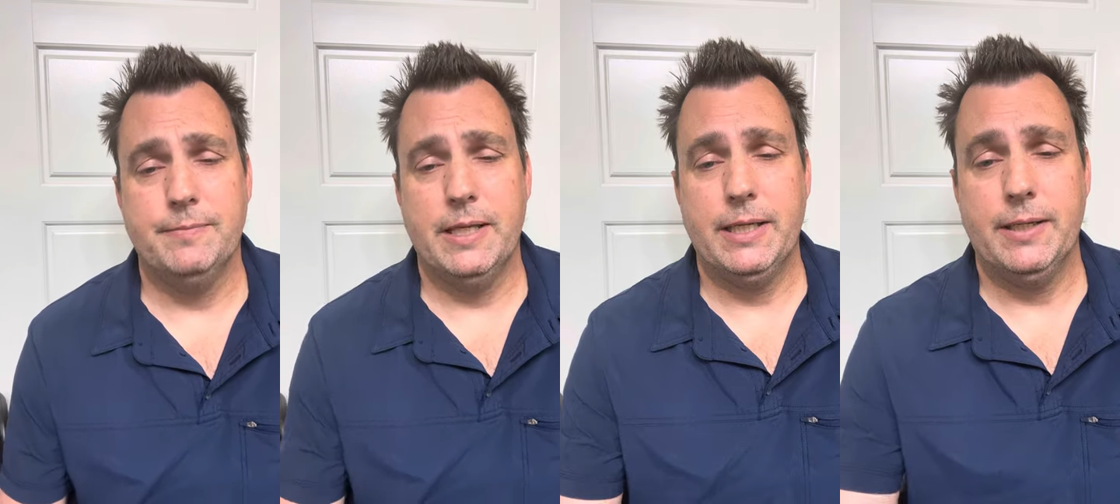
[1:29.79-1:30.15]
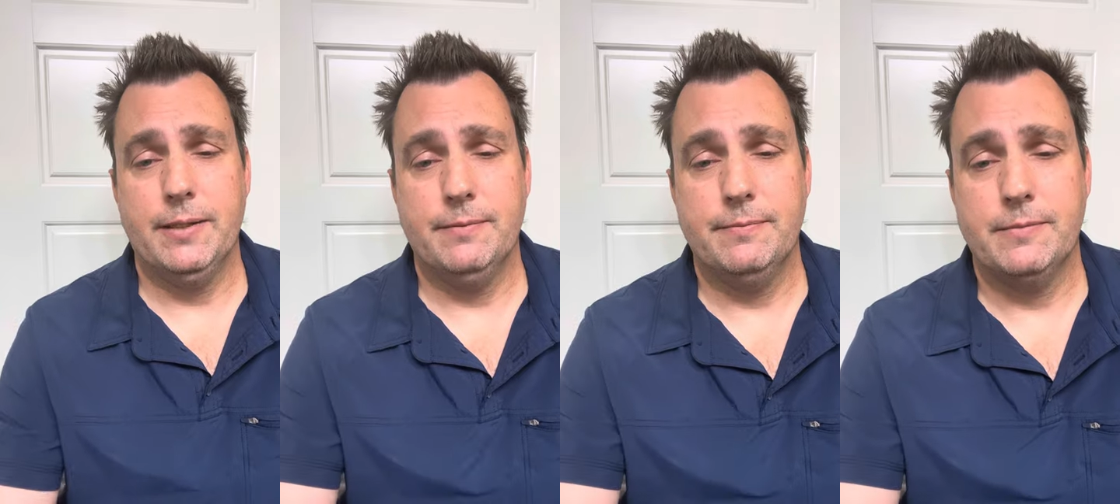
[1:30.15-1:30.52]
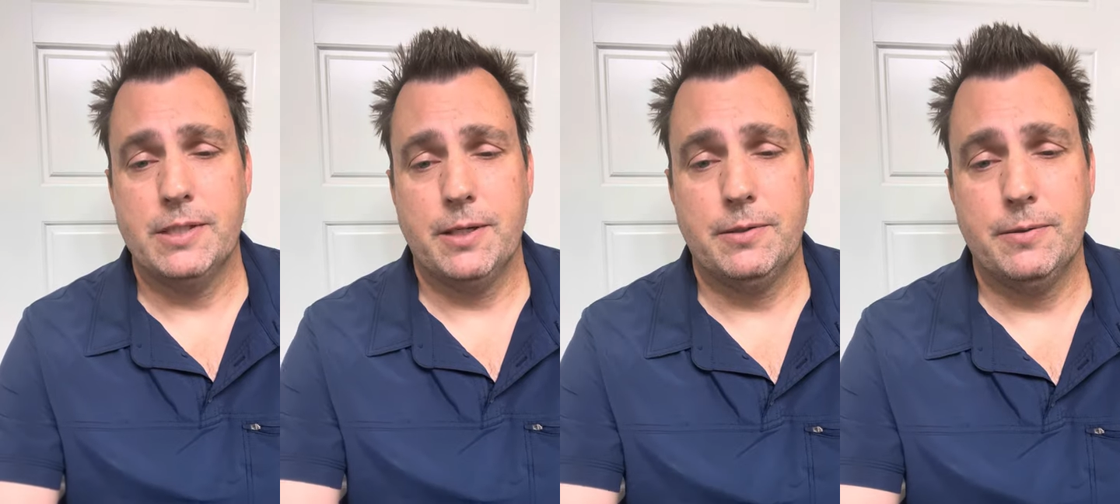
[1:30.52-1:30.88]
Again,
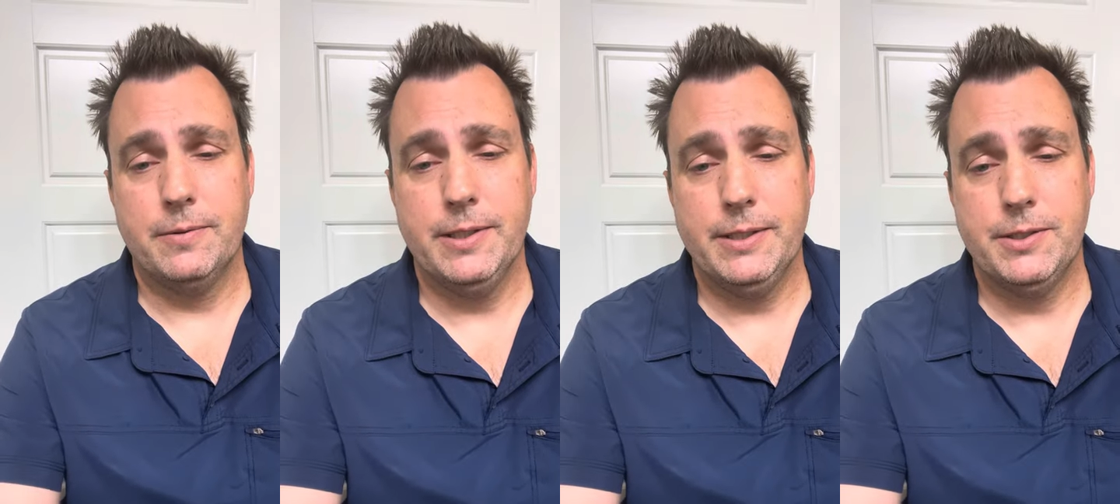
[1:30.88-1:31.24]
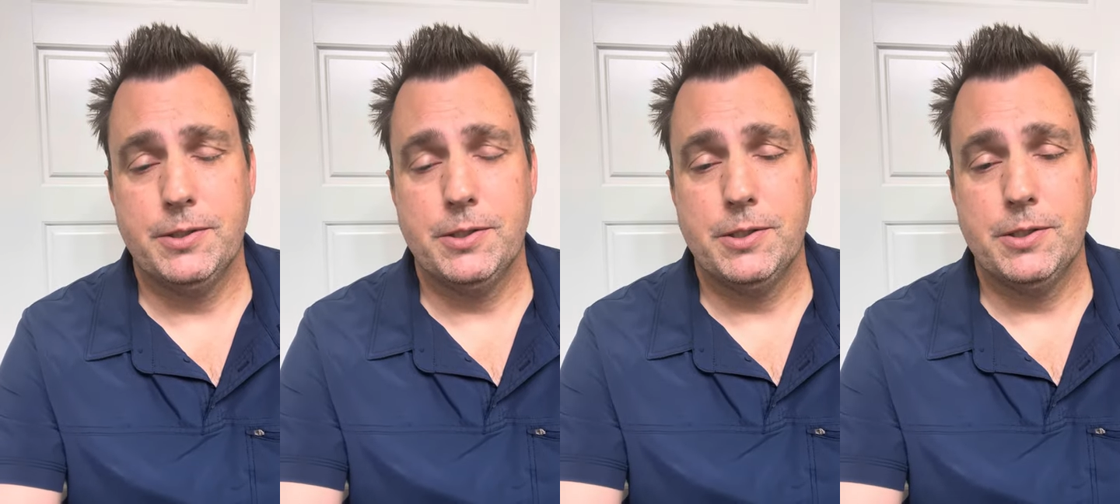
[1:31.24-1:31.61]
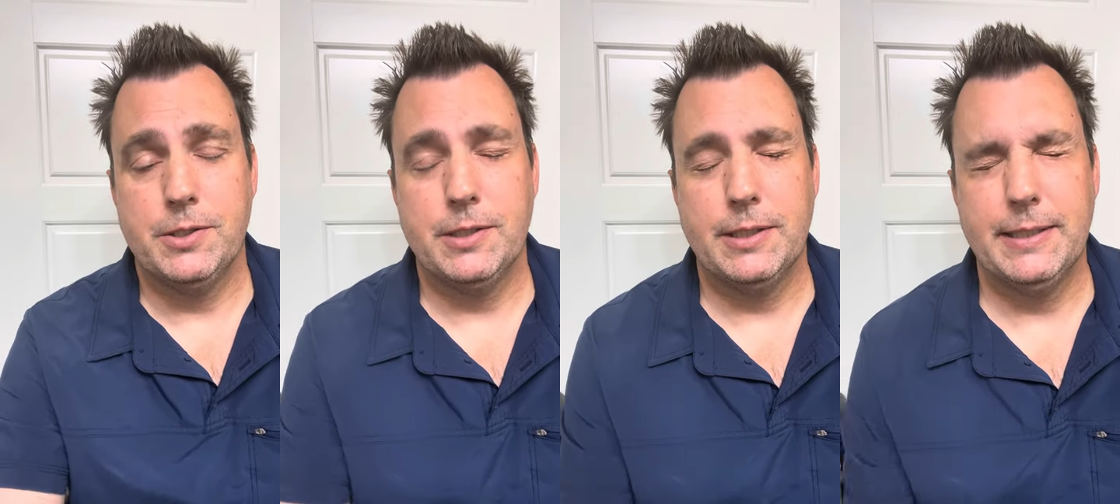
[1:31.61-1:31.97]
Dr.
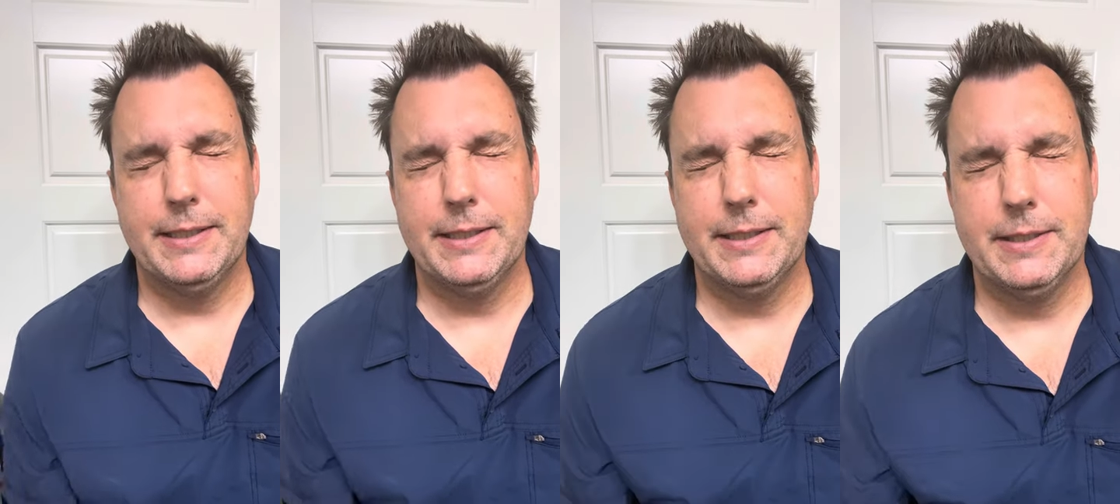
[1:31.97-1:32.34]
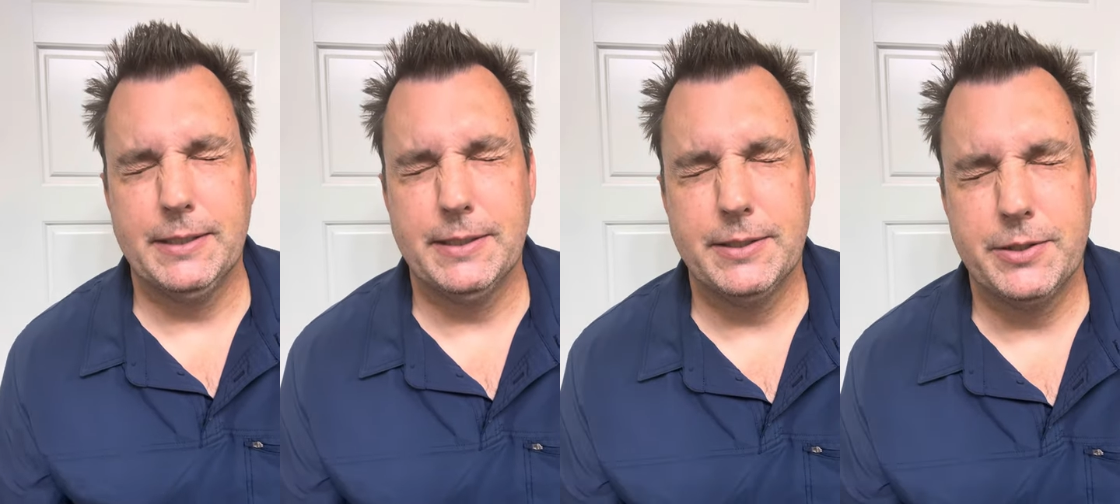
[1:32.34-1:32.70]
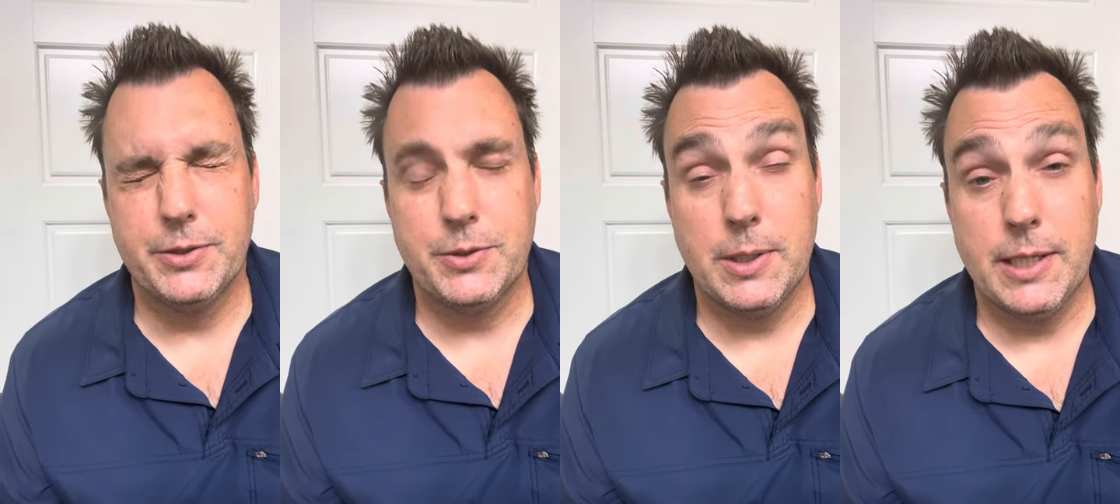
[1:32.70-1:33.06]
Rich, uh,
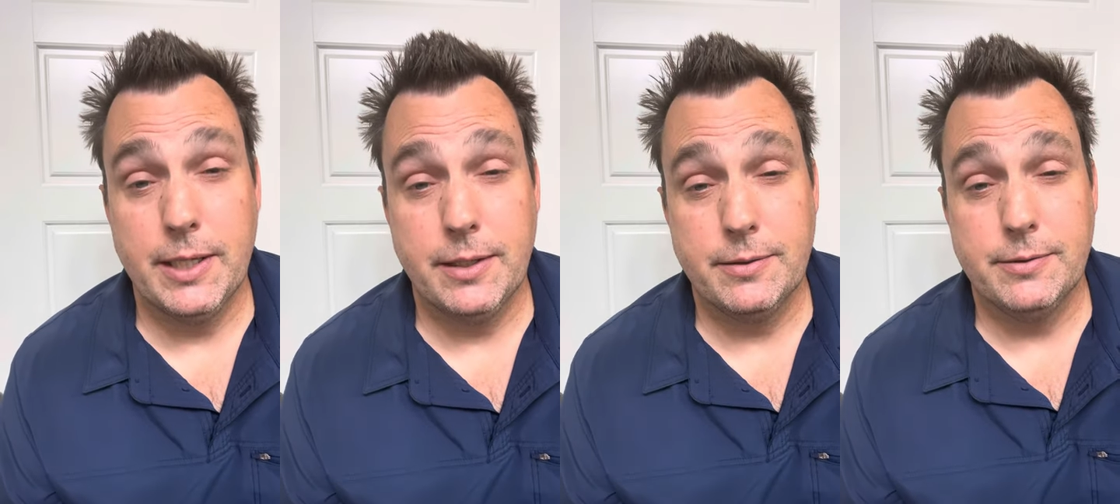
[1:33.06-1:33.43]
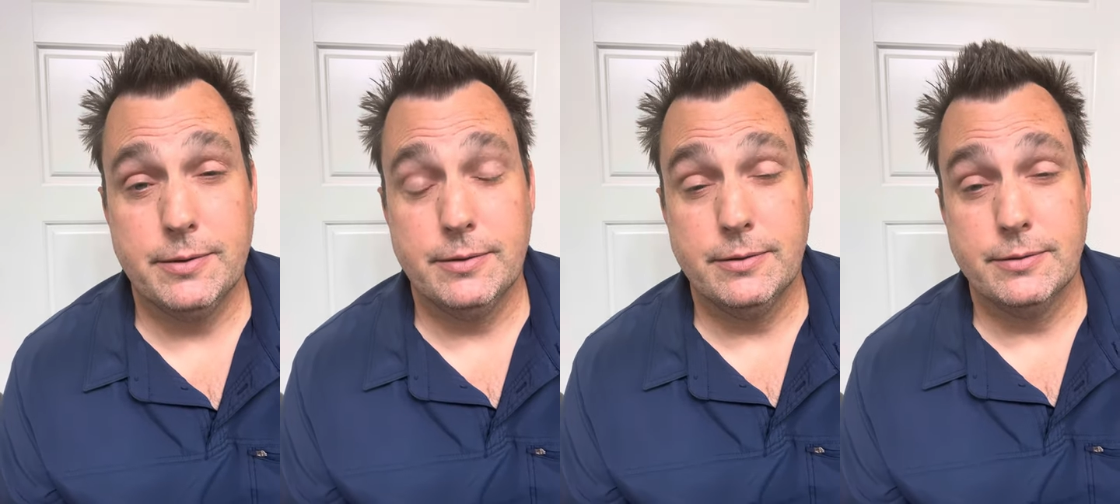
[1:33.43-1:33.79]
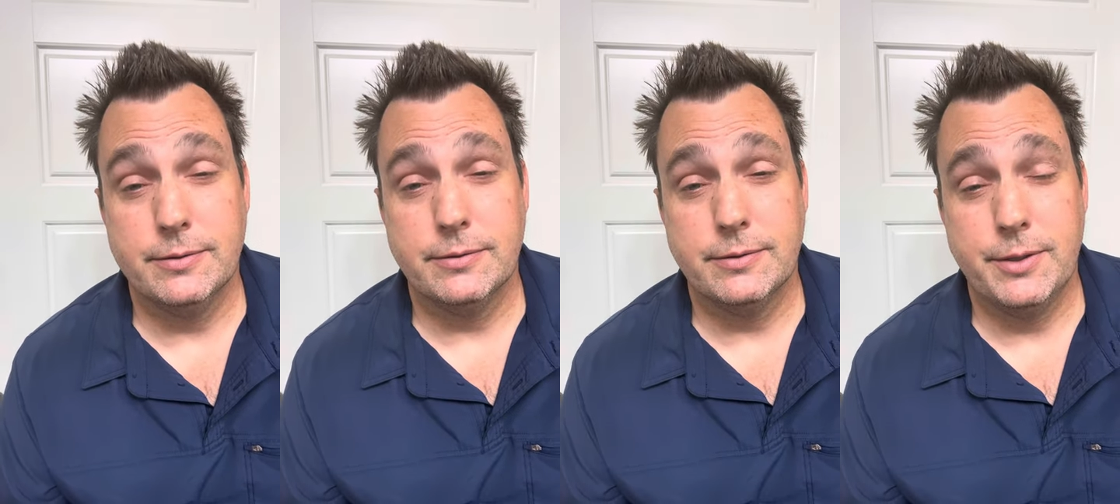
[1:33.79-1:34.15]
Triangle
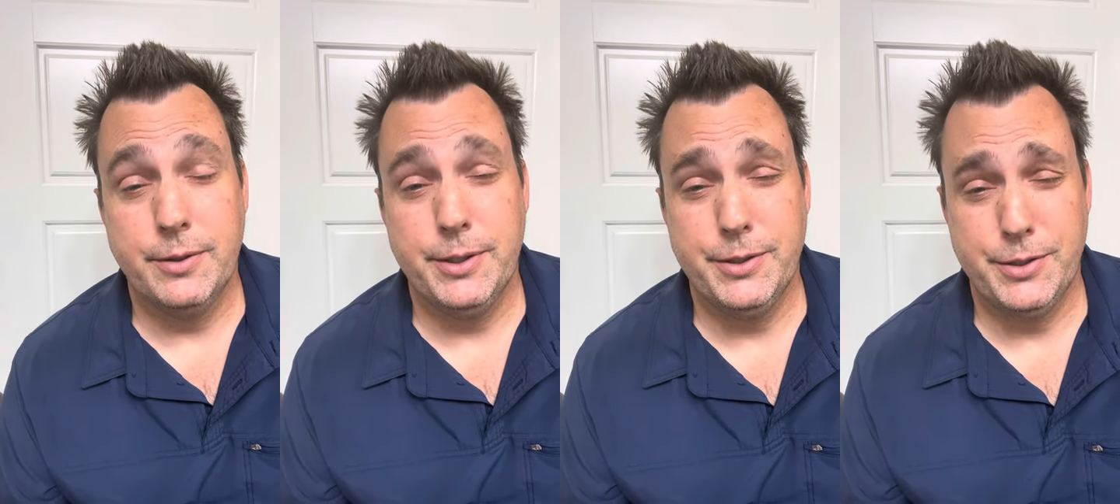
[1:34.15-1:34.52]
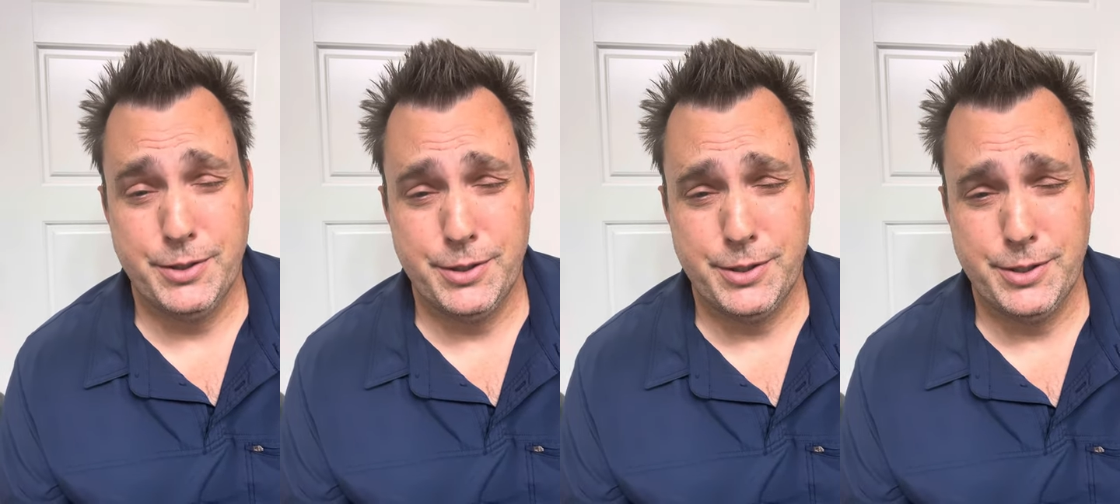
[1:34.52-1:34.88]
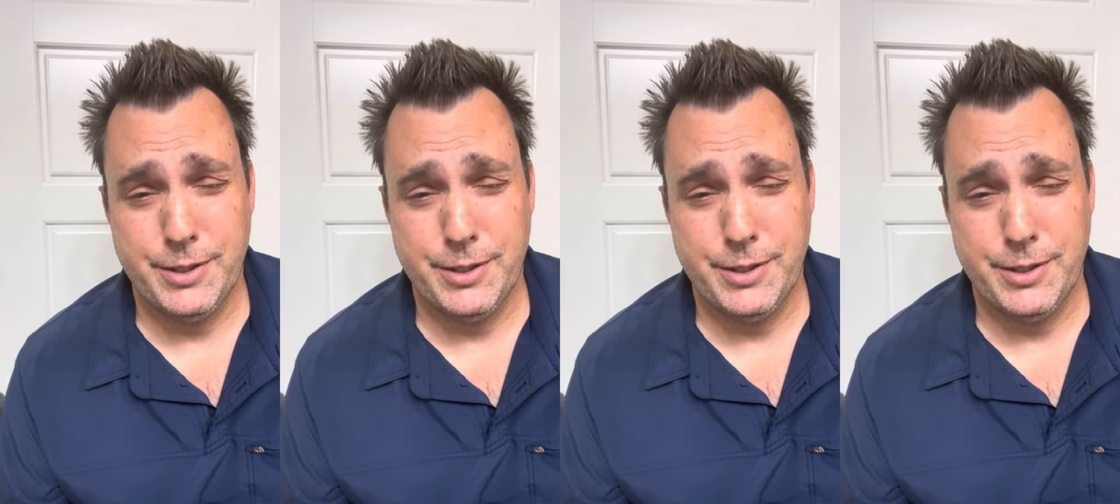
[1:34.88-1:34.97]
Kush,